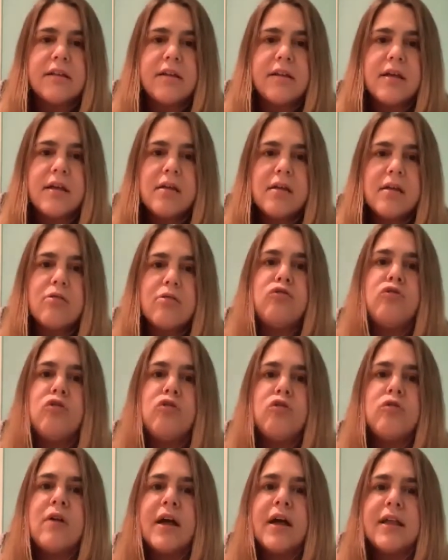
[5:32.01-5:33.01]
So do
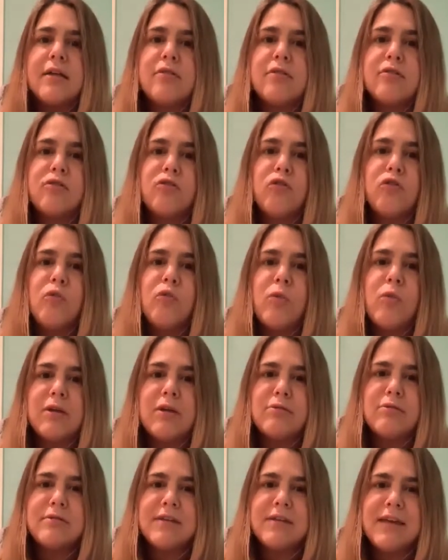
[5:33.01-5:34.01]
not assume what you
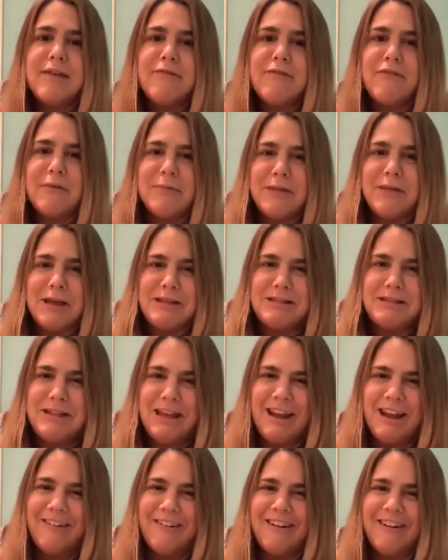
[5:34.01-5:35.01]
see from the
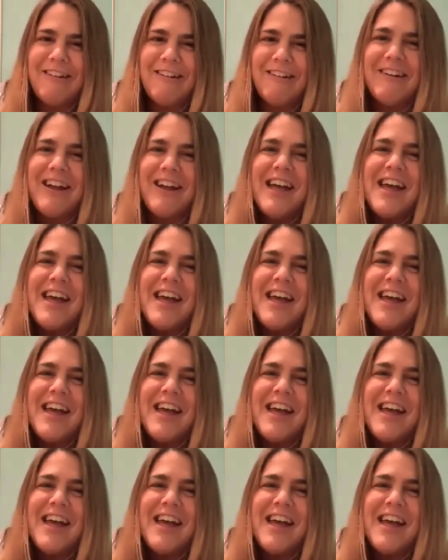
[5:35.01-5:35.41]
exterior